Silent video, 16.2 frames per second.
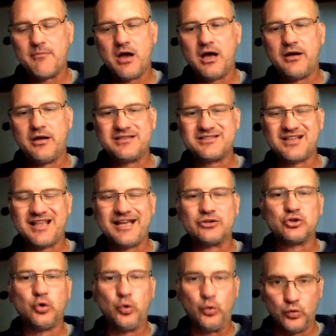it's like a
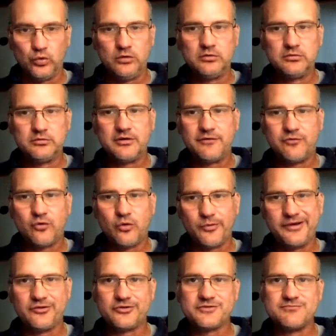tool. A
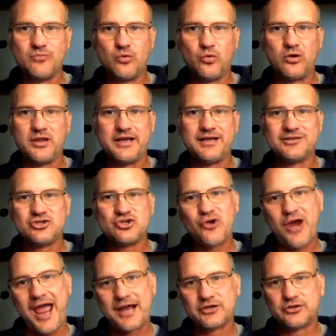4-wheeler is more like a
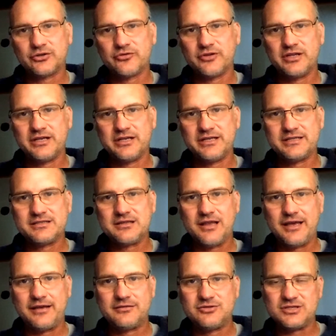tractor than it is
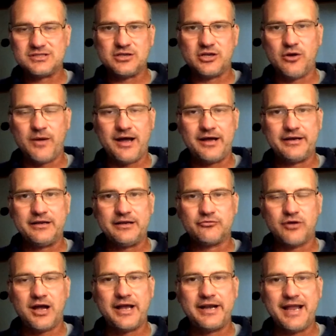like just to go out and
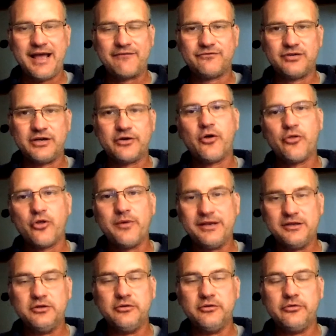ride and have fun. Although we
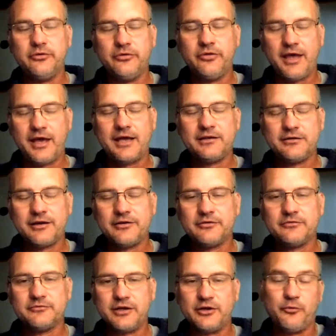do that. I
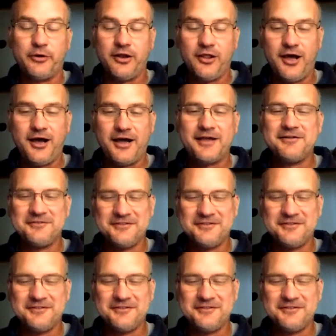don't want to lie,